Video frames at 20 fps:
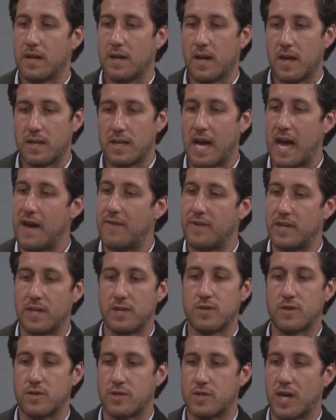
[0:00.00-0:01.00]
to have an
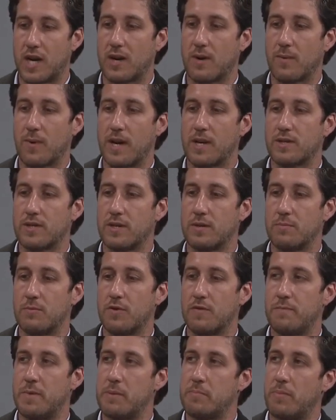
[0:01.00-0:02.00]
intergenerational
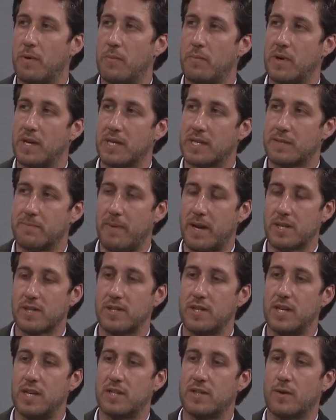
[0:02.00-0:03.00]
movement, but we
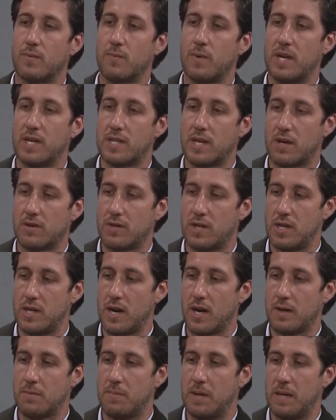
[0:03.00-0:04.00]
especially need to reach out to
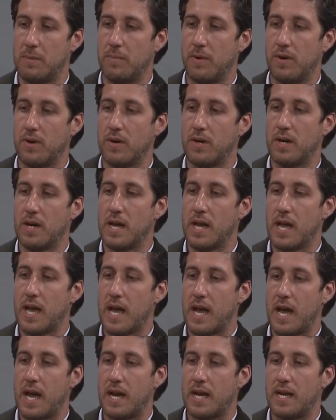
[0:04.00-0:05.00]
young people
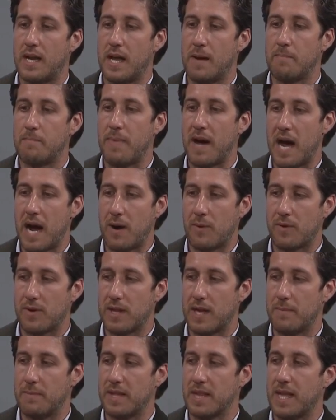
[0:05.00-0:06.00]
and empower
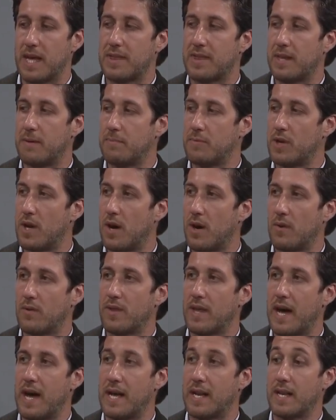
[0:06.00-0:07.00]
them and let them know
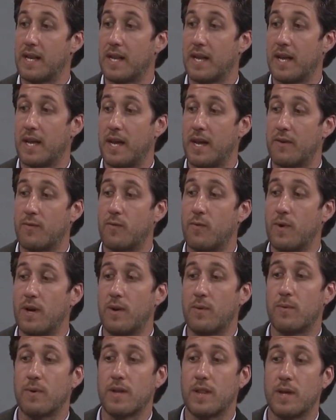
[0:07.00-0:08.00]
that if we
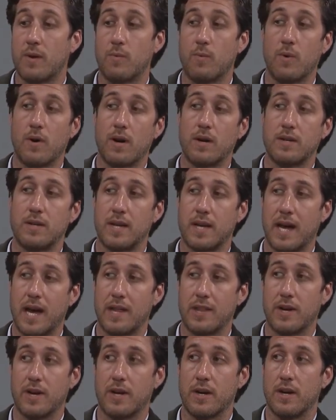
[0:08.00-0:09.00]
really work
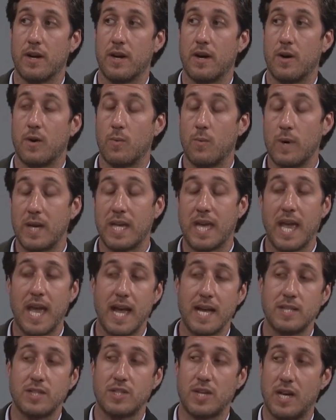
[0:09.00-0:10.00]
together, we
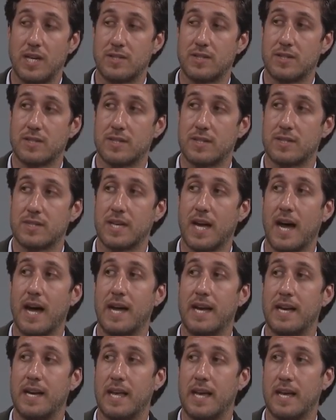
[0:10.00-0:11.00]
can change the
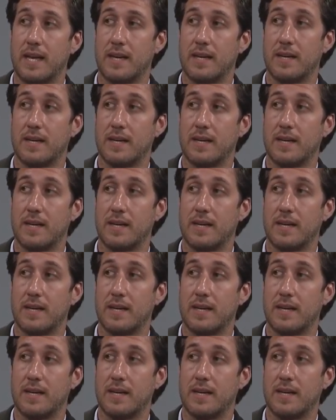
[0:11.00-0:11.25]
society